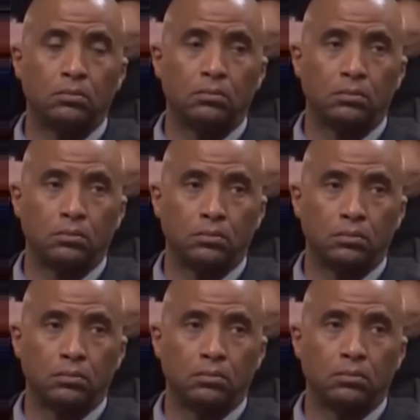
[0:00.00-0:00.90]

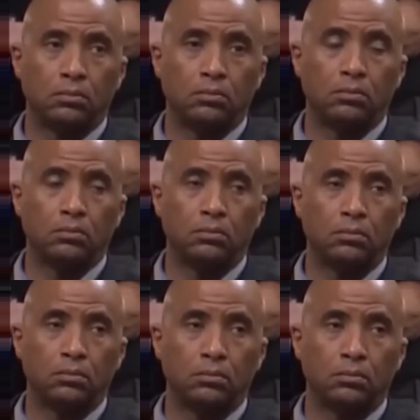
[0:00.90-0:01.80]

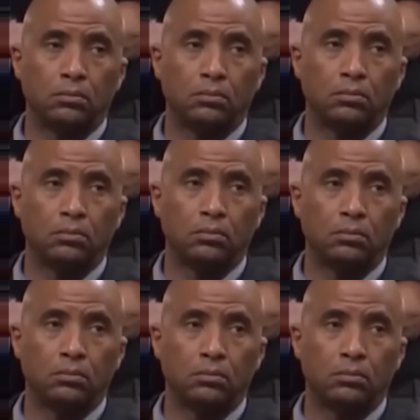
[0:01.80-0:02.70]

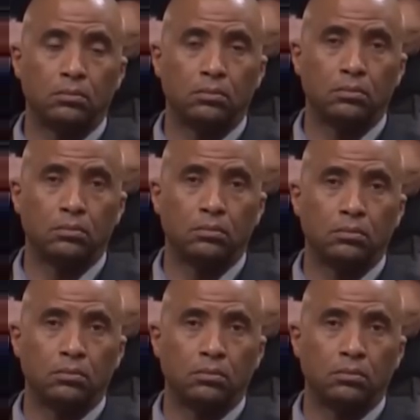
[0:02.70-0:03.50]
(not speaking)